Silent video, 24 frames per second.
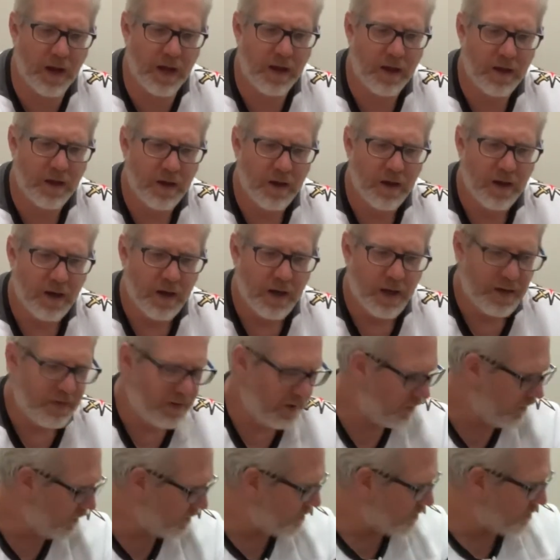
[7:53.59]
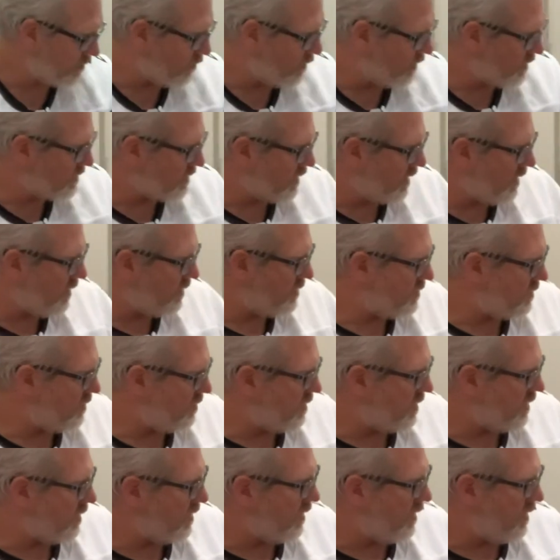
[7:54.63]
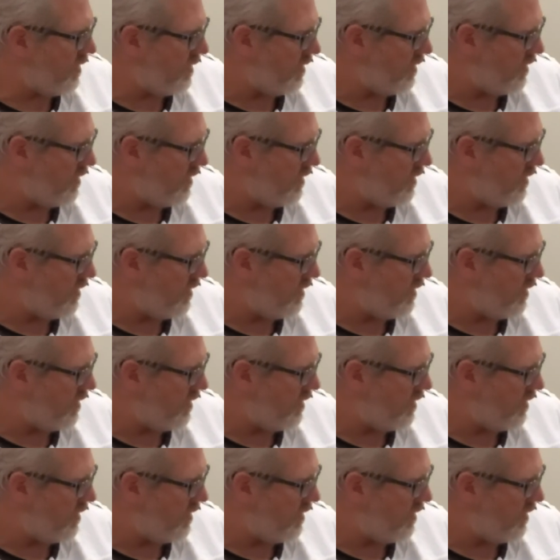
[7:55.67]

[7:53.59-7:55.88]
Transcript: I think this is a whiskey you certainly could